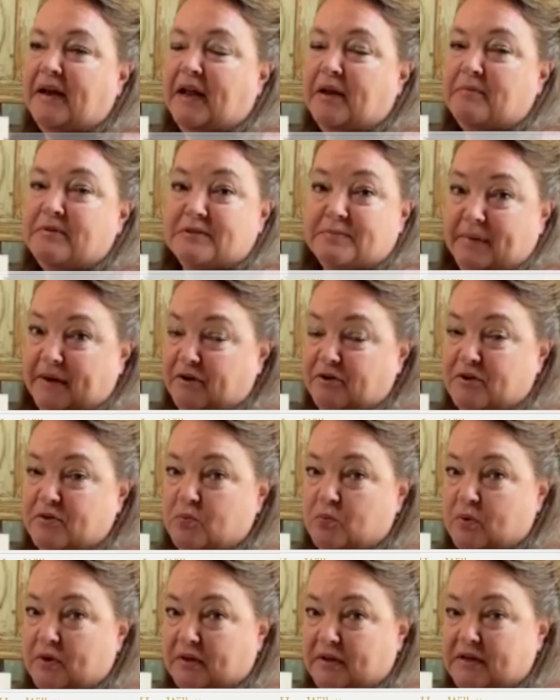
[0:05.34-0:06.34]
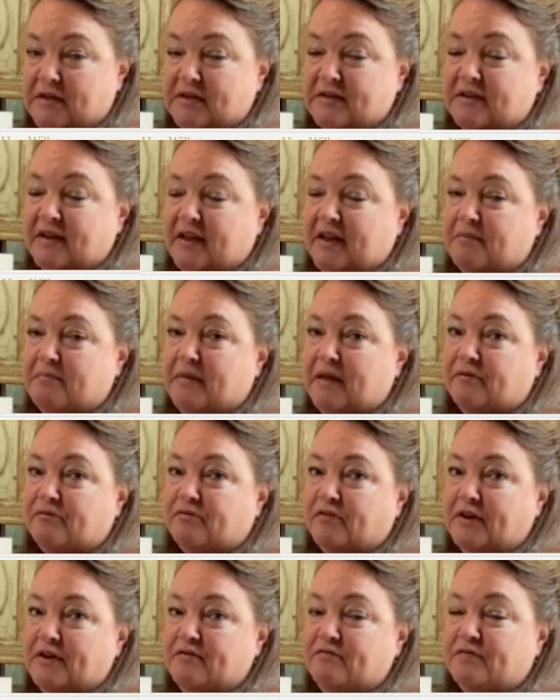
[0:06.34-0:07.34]
name is Meredith Willett, and my
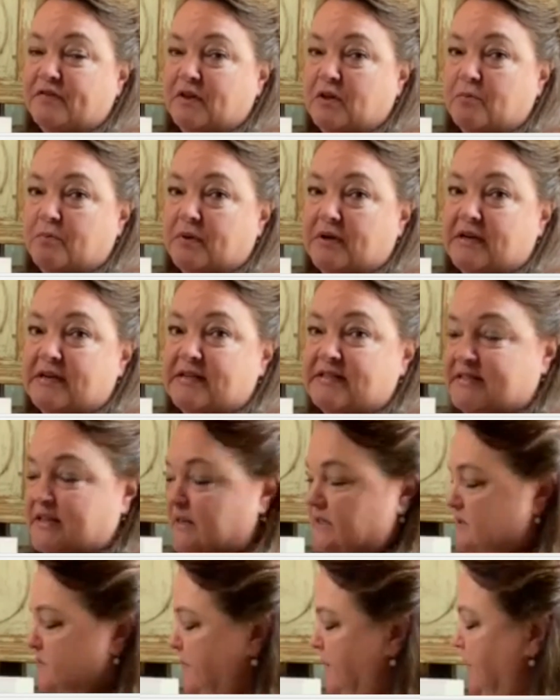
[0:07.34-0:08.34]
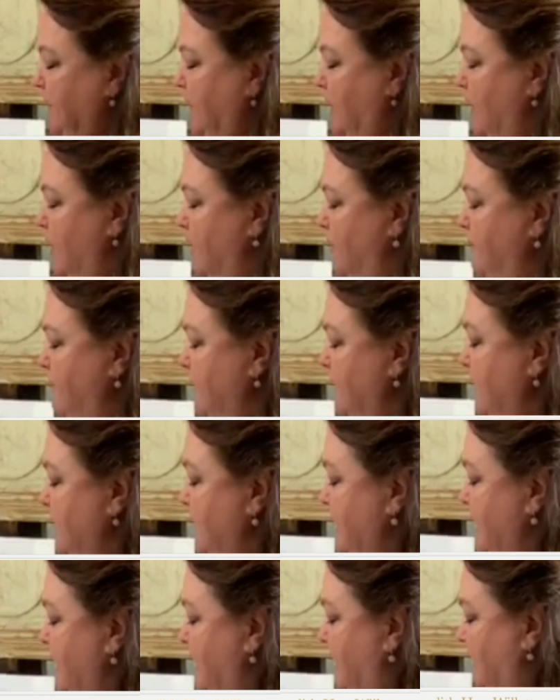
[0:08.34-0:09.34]
friend Philippa has asked me to come
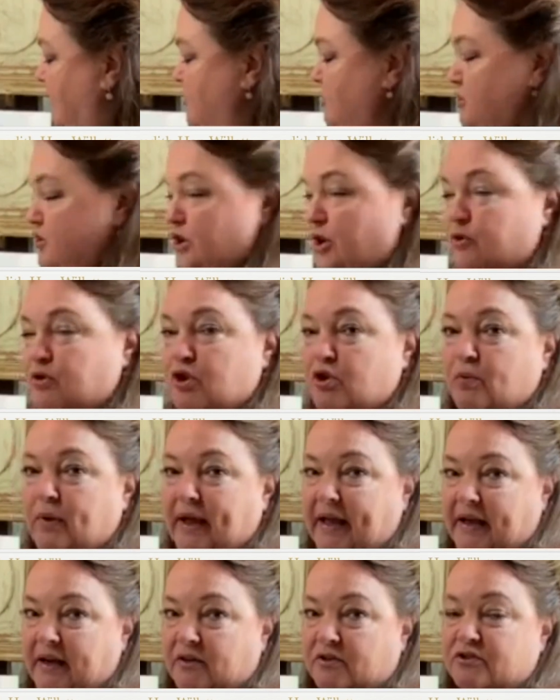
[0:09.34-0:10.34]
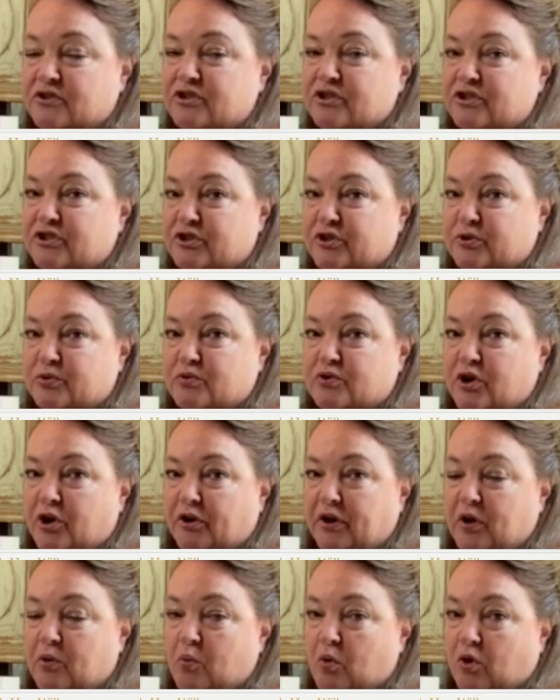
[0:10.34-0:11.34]
and show you how to do
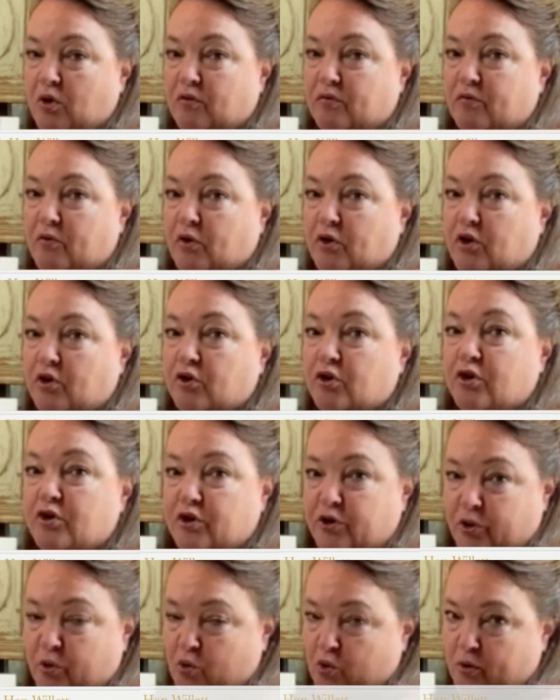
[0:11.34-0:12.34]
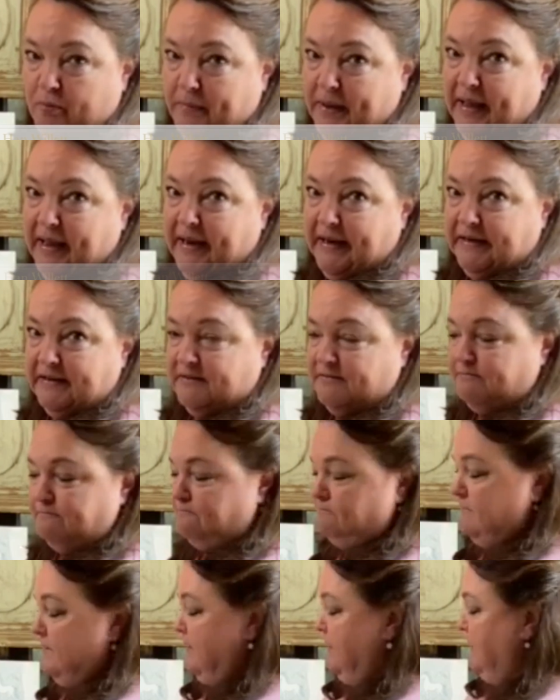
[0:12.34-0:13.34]
turkey work for your unicorn mane.
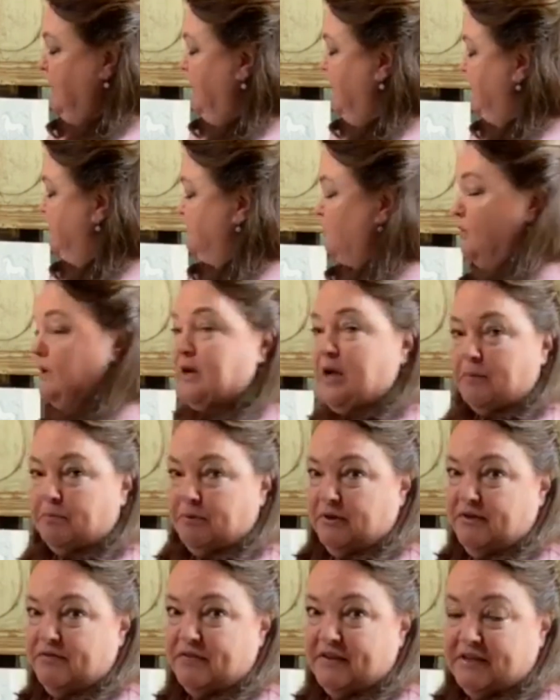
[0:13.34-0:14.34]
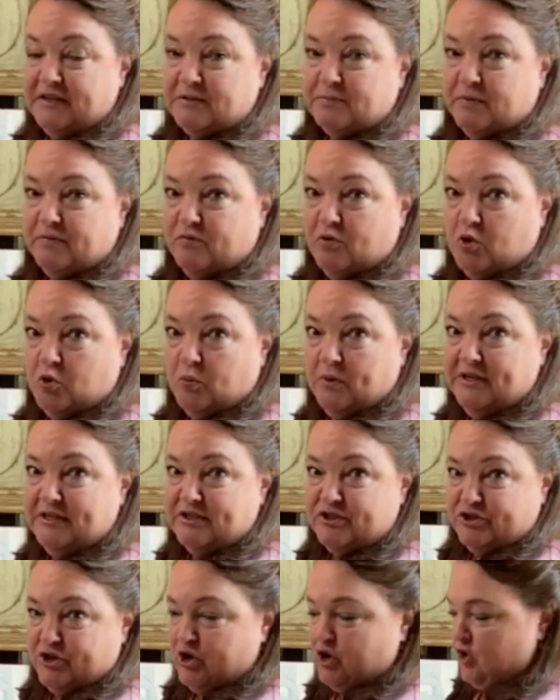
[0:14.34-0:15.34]
So a couple of things before we
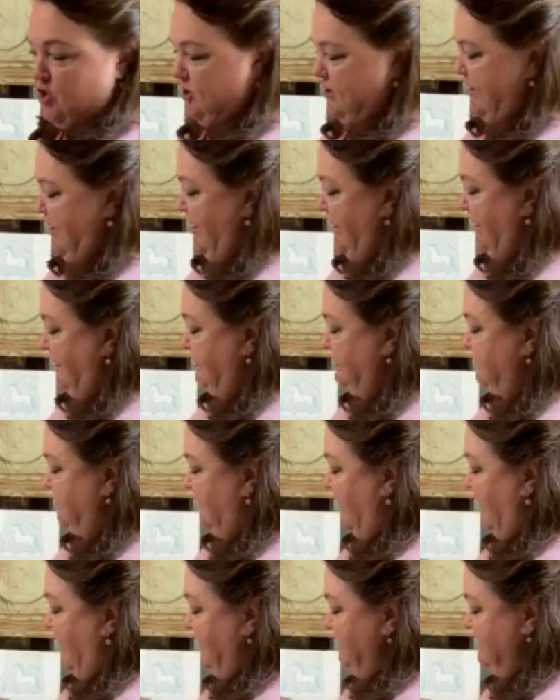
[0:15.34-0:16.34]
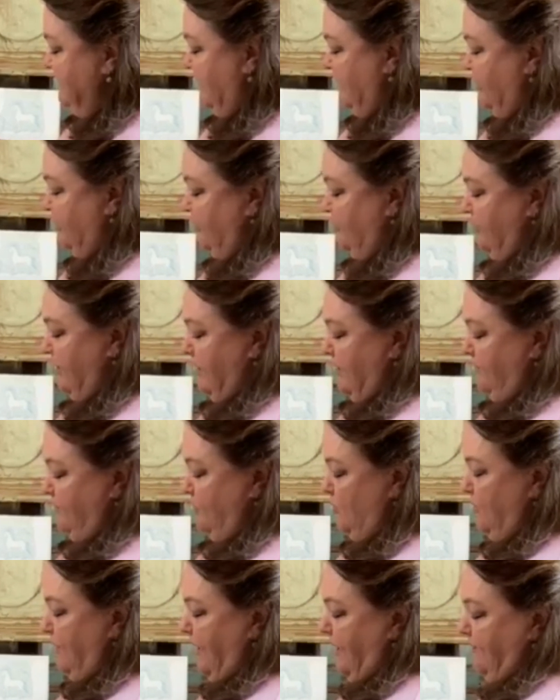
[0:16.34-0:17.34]
start. It's easier if
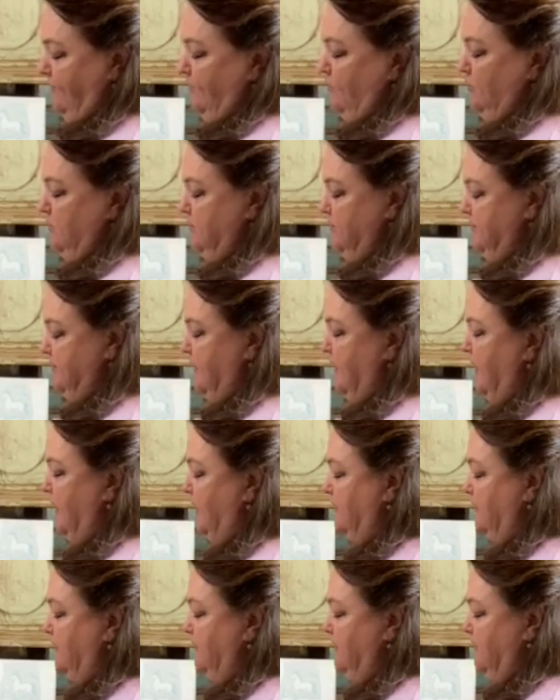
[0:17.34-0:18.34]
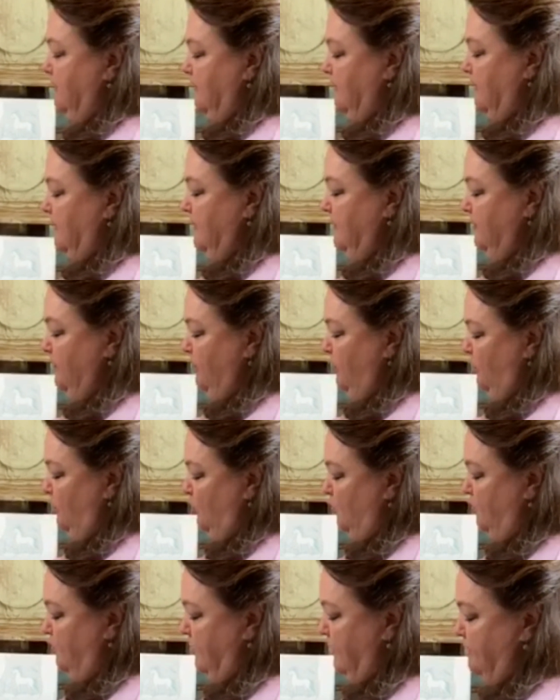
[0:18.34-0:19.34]
you have your design in the
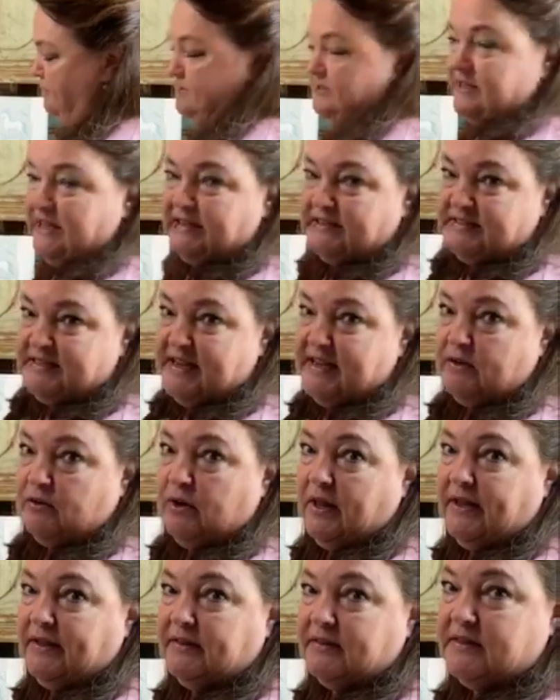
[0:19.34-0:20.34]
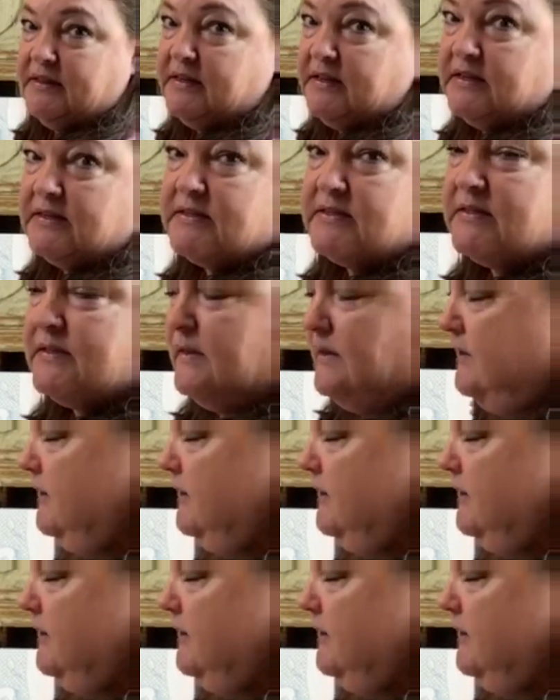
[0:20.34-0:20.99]
hoop upside down like this,